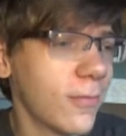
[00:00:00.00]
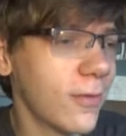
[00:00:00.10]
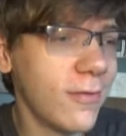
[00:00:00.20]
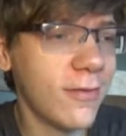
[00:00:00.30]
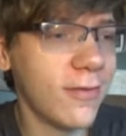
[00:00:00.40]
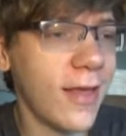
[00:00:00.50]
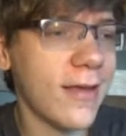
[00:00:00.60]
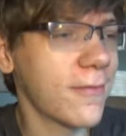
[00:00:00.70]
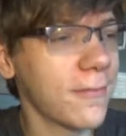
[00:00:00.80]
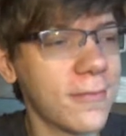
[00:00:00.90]
This is
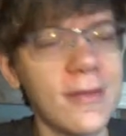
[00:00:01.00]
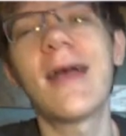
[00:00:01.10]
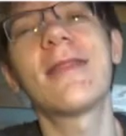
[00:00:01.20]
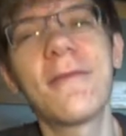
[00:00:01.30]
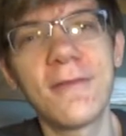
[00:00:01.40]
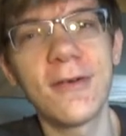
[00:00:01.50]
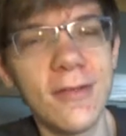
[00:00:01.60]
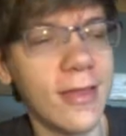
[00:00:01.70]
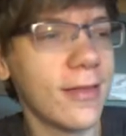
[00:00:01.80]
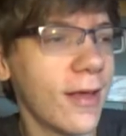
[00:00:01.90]
like not the
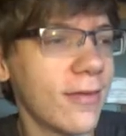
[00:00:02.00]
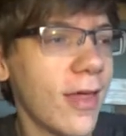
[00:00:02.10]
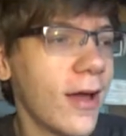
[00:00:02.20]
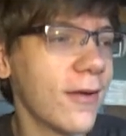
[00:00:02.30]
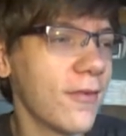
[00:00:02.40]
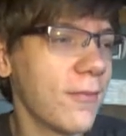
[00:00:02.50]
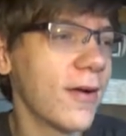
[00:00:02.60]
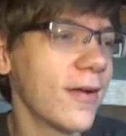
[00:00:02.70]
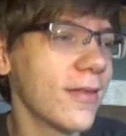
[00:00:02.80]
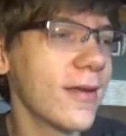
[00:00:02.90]
first thing they thought of.
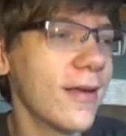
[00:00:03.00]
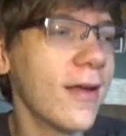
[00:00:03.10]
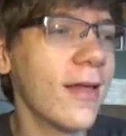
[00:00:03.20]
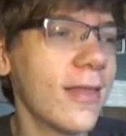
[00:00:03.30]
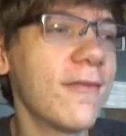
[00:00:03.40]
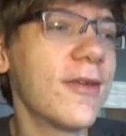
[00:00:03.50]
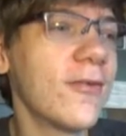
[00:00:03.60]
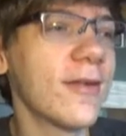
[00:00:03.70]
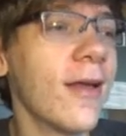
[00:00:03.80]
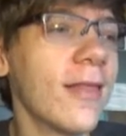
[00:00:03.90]
Apparently, they've
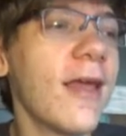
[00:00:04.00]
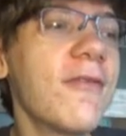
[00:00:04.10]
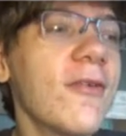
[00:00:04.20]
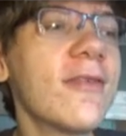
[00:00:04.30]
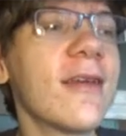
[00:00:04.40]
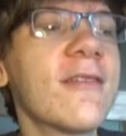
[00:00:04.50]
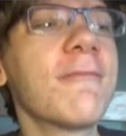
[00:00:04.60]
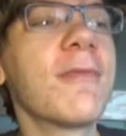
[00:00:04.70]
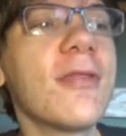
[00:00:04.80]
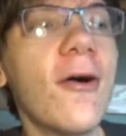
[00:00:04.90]
used
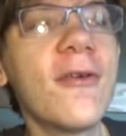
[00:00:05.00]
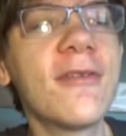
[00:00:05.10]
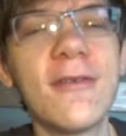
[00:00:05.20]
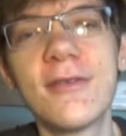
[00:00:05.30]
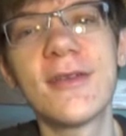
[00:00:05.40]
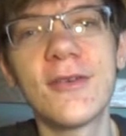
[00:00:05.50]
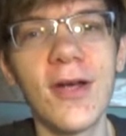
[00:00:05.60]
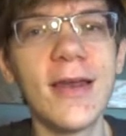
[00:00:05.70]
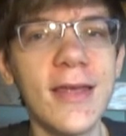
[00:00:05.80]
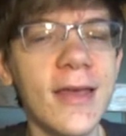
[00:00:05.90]
explosives to
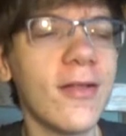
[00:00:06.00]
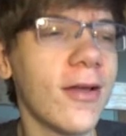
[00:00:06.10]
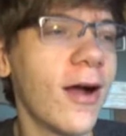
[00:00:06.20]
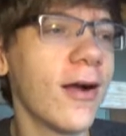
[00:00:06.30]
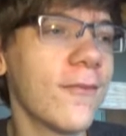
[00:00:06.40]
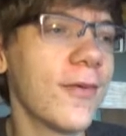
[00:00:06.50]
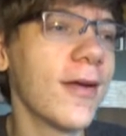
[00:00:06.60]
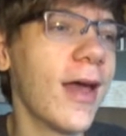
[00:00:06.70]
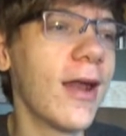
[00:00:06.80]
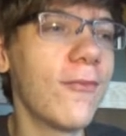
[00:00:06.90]
try to kill carp
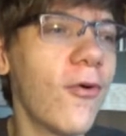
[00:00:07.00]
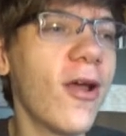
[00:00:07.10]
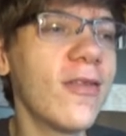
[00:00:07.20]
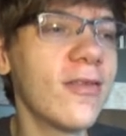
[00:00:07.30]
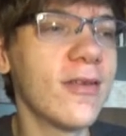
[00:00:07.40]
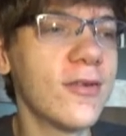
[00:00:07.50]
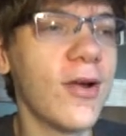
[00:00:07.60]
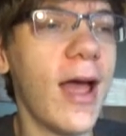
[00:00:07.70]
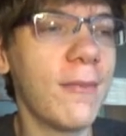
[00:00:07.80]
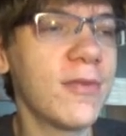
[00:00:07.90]
and poisons and
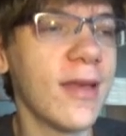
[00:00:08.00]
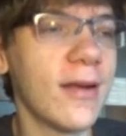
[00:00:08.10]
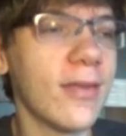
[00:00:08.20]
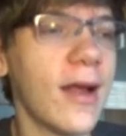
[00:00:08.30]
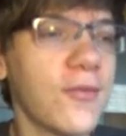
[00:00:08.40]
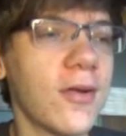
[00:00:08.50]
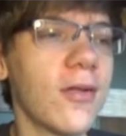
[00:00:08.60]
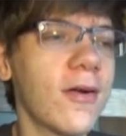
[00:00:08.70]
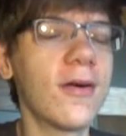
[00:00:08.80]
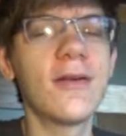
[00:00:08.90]
traps and
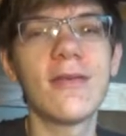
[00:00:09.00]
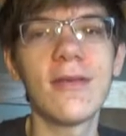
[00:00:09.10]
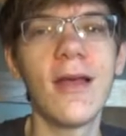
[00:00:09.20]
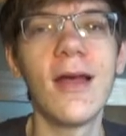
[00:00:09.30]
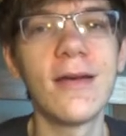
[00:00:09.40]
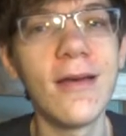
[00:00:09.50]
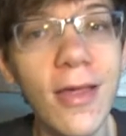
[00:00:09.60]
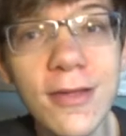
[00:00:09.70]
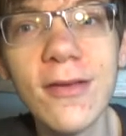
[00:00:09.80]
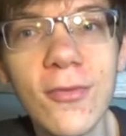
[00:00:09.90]
electrical currents.
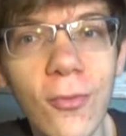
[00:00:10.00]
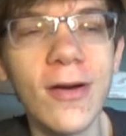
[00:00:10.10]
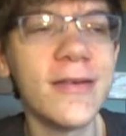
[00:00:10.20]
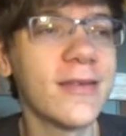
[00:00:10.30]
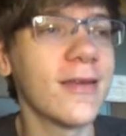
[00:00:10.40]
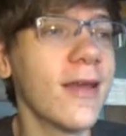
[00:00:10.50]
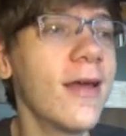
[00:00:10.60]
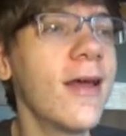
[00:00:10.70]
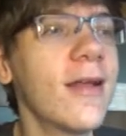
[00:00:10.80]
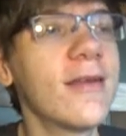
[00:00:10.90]
Nothing has worked
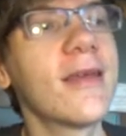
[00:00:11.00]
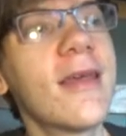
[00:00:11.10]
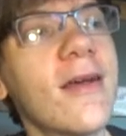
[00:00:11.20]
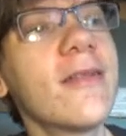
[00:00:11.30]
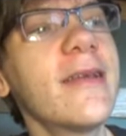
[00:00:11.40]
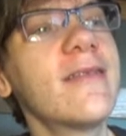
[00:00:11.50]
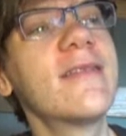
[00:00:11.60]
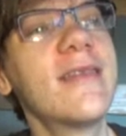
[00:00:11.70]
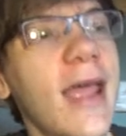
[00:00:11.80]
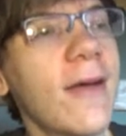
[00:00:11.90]
to kill these
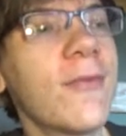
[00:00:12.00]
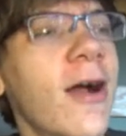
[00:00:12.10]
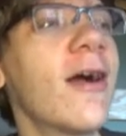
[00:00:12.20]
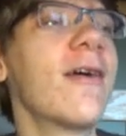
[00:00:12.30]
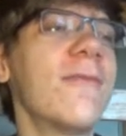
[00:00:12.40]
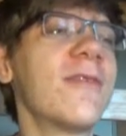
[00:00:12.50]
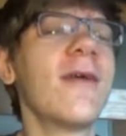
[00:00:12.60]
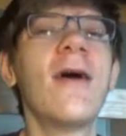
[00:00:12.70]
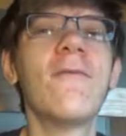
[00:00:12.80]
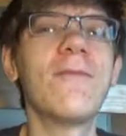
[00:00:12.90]
damn carps.
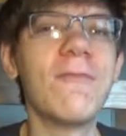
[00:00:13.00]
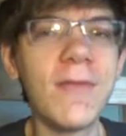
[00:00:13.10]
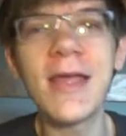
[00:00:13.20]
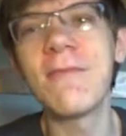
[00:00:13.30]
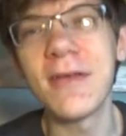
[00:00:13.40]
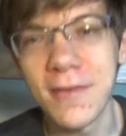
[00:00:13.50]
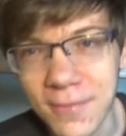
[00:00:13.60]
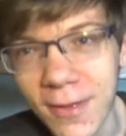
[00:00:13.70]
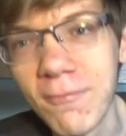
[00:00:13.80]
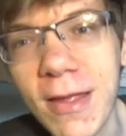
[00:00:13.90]
But maybe
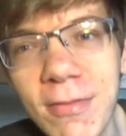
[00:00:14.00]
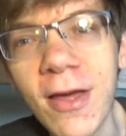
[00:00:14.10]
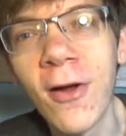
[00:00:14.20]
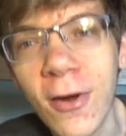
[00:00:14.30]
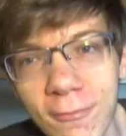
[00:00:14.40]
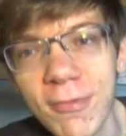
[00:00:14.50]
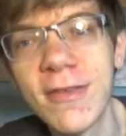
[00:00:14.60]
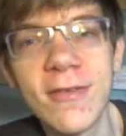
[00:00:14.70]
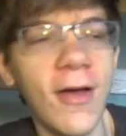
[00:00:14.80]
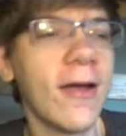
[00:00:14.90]
the
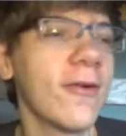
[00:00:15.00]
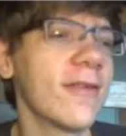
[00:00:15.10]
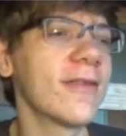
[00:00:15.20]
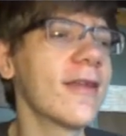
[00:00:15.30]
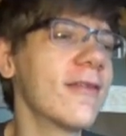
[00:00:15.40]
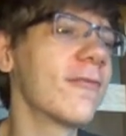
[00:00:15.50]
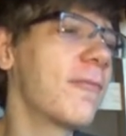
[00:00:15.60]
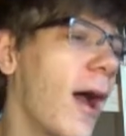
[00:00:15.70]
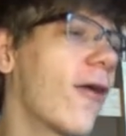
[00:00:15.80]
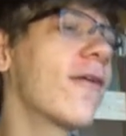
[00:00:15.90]
herpes virus is
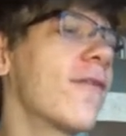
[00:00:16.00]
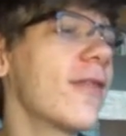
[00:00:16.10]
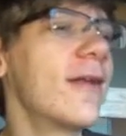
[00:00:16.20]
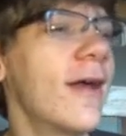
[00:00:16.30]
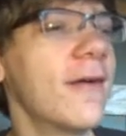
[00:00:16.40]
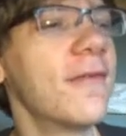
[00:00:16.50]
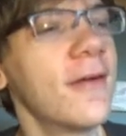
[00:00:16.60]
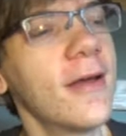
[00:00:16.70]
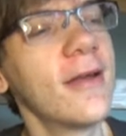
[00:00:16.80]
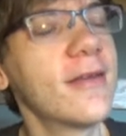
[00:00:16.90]
powerful
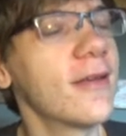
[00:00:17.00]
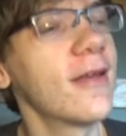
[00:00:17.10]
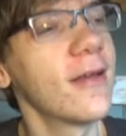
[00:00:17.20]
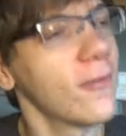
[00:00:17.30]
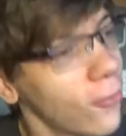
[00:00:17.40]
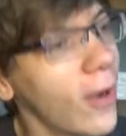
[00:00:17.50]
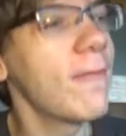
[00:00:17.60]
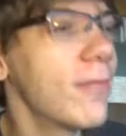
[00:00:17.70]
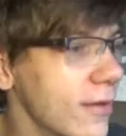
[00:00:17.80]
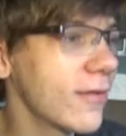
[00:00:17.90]
enough to
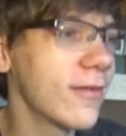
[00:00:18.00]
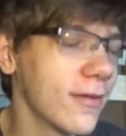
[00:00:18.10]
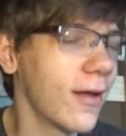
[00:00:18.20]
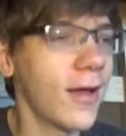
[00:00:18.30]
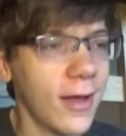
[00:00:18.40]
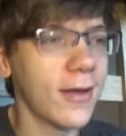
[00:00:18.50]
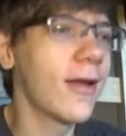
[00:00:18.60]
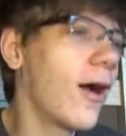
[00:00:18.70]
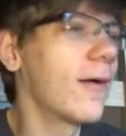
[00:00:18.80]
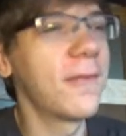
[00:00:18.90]
wipe these
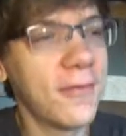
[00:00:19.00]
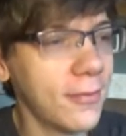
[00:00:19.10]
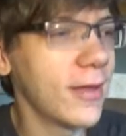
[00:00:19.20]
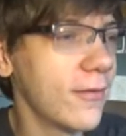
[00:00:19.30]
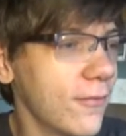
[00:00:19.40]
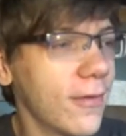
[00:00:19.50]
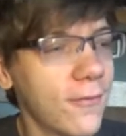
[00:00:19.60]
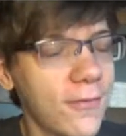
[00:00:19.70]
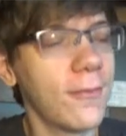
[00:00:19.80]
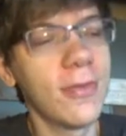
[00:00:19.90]
carp
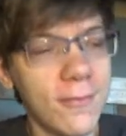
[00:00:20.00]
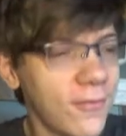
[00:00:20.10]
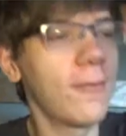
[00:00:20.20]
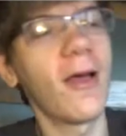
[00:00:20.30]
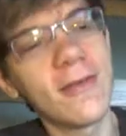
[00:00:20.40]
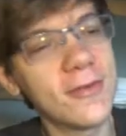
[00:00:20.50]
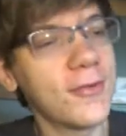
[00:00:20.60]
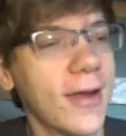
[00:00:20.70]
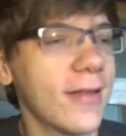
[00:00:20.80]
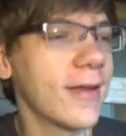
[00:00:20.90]
from
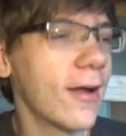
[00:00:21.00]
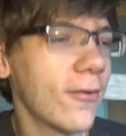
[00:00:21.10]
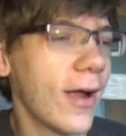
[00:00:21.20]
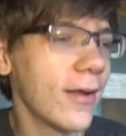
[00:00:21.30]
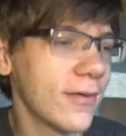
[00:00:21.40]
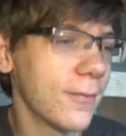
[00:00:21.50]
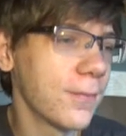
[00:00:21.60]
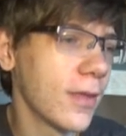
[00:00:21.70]
Australia, right?